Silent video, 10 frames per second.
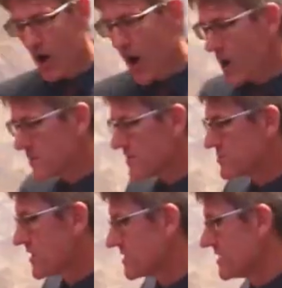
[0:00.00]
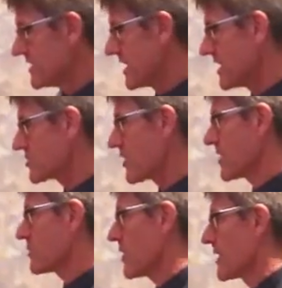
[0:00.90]
I was interested in
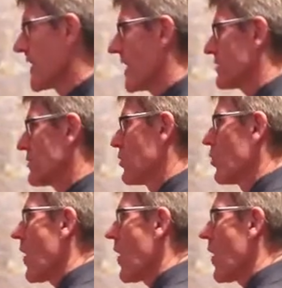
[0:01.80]
trying to work out